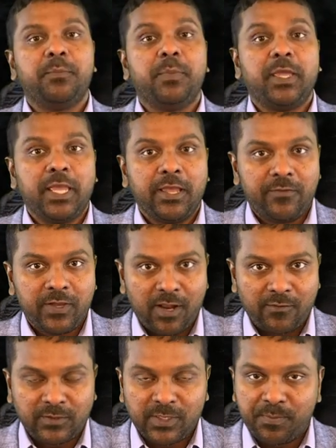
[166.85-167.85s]
behavior
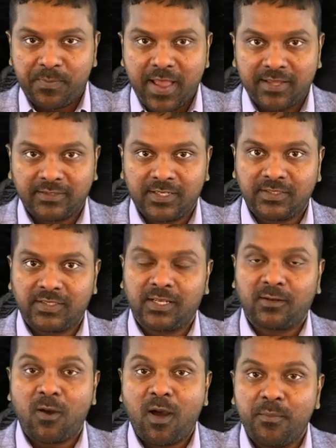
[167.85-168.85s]
of chimpanzees
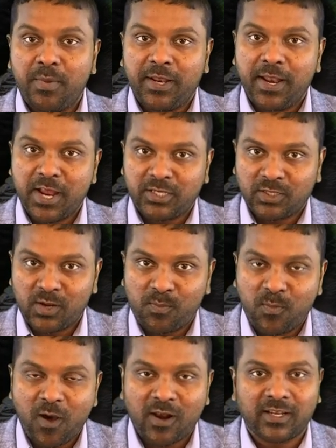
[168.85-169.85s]
in Gombe National
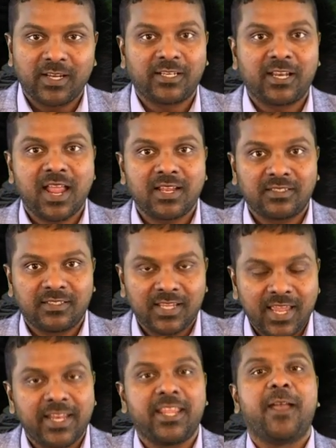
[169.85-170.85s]
Park in
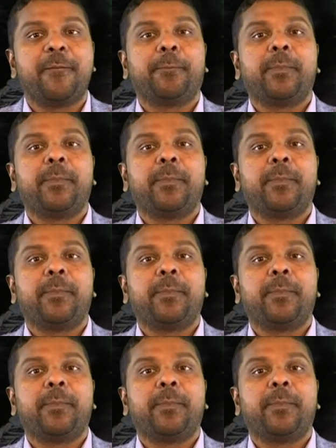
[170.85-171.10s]
Tanzania.